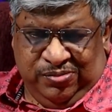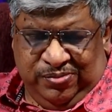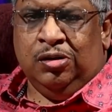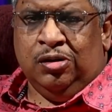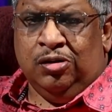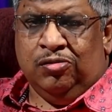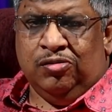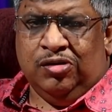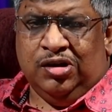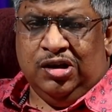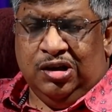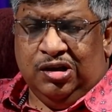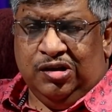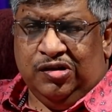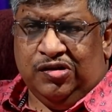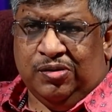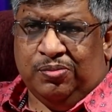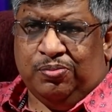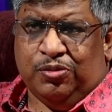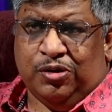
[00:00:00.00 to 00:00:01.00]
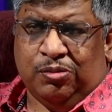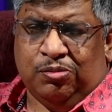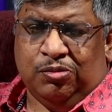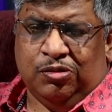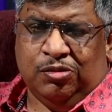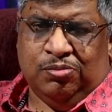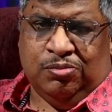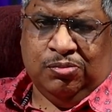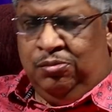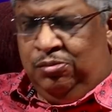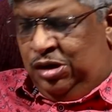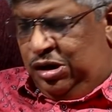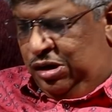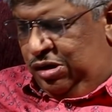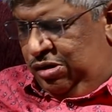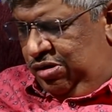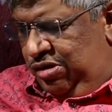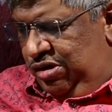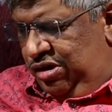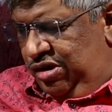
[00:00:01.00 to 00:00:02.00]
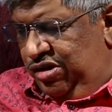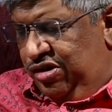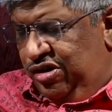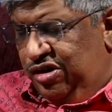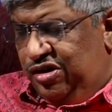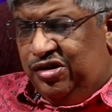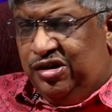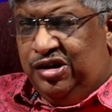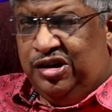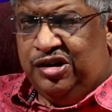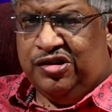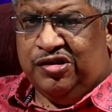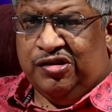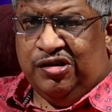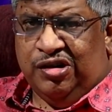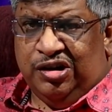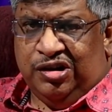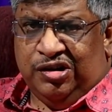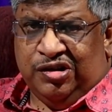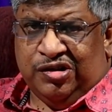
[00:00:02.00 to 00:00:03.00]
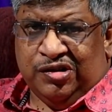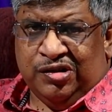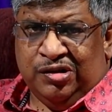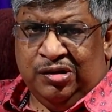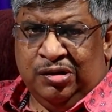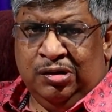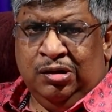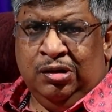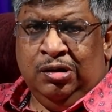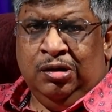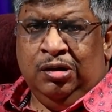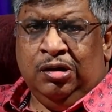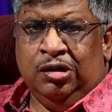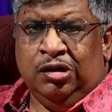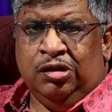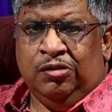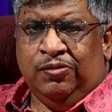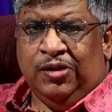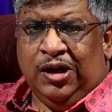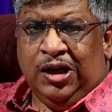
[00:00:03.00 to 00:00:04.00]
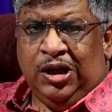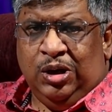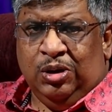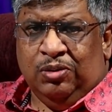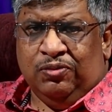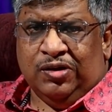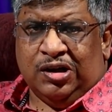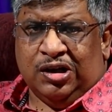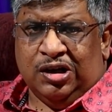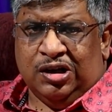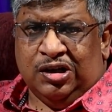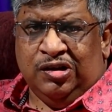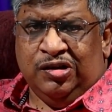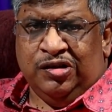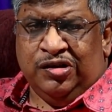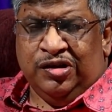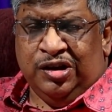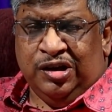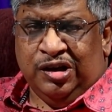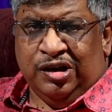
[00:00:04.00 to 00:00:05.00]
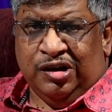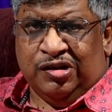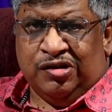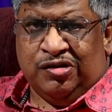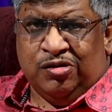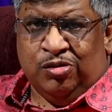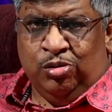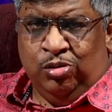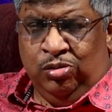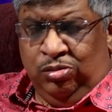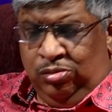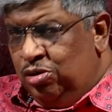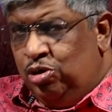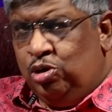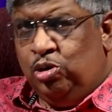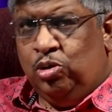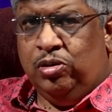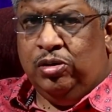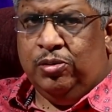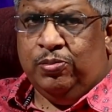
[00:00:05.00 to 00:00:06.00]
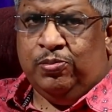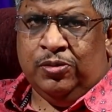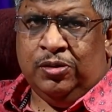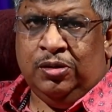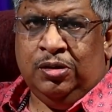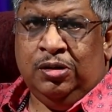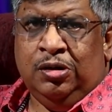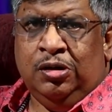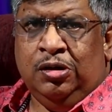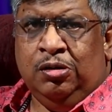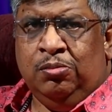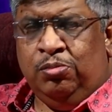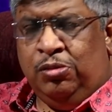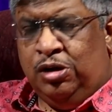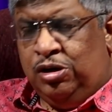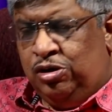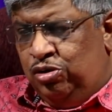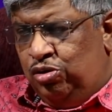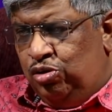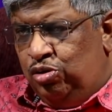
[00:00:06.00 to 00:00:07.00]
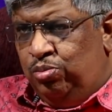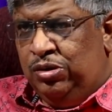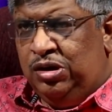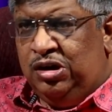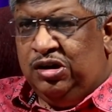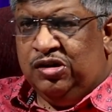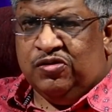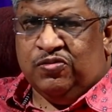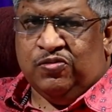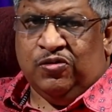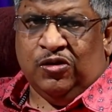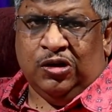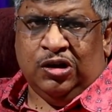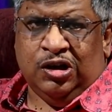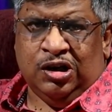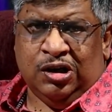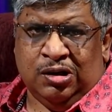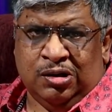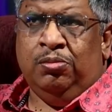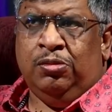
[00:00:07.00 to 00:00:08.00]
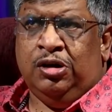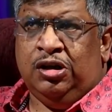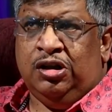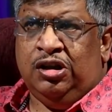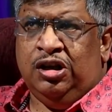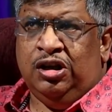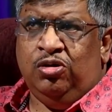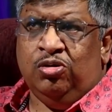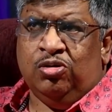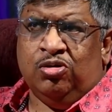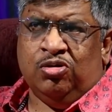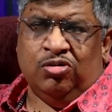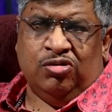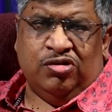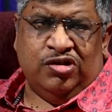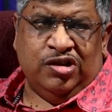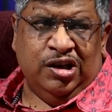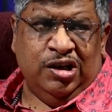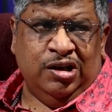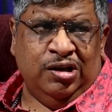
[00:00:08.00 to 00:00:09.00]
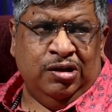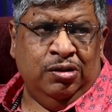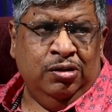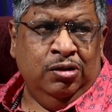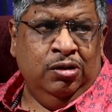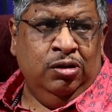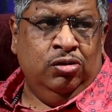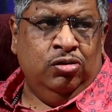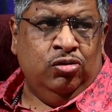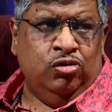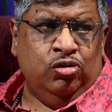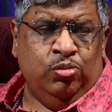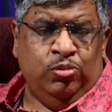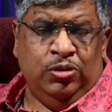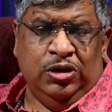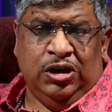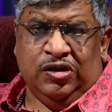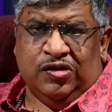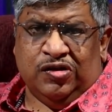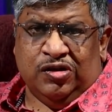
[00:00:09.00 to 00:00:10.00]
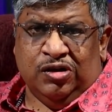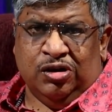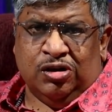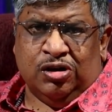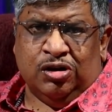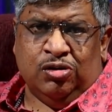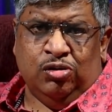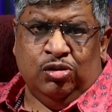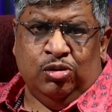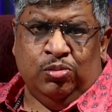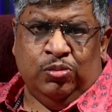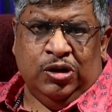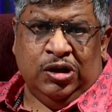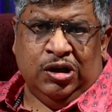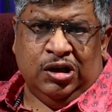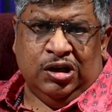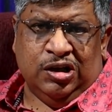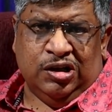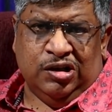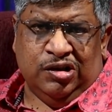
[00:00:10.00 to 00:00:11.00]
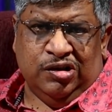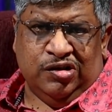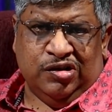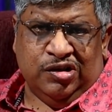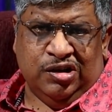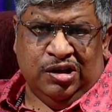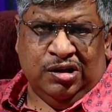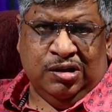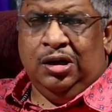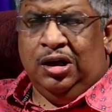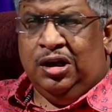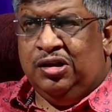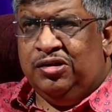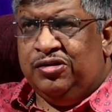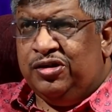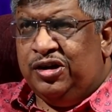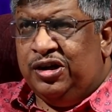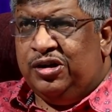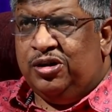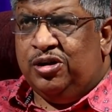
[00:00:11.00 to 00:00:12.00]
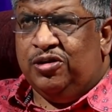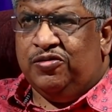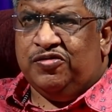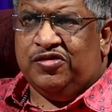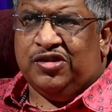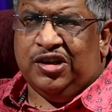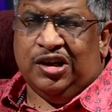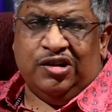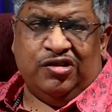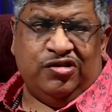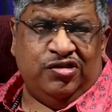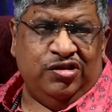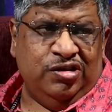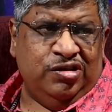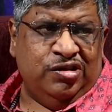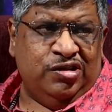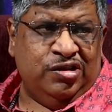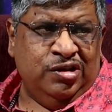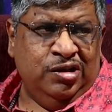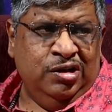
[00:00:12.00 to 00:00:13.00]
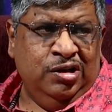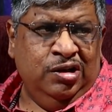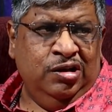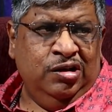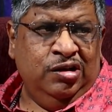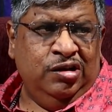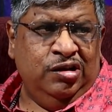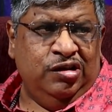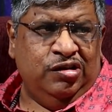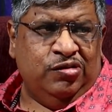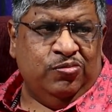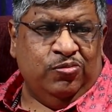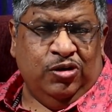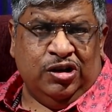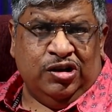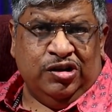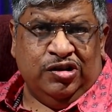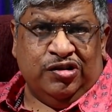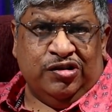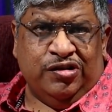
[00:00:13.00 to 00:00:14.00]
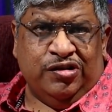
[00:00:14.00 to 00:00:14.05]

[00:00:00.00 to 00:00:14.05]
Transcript: Now, here is a problem. When interest rates rise, the value of a currency has to go up, but the ruble is falling. But then you could say ruble is not a global currency and threat of sanctions is what is